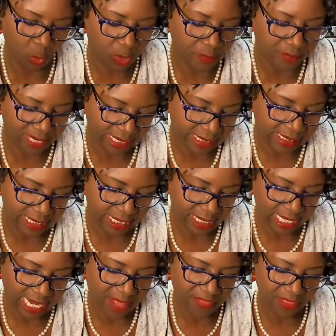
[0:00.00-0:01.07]
we'll mix
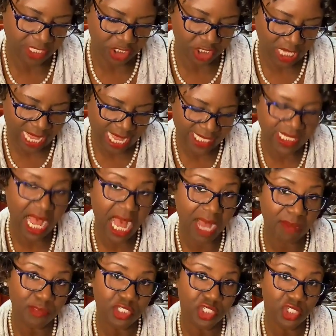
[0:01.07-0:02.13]
it, and then she has
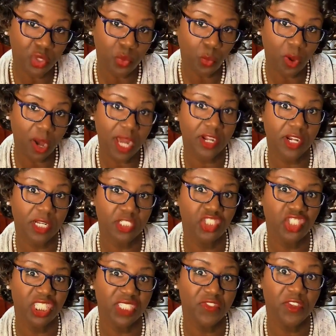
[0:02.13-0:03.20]
optional
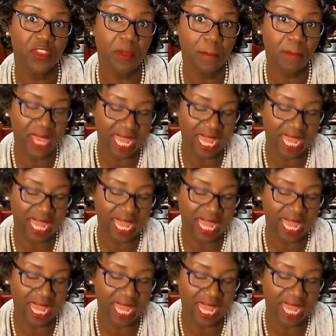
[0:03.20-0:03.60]
water just for the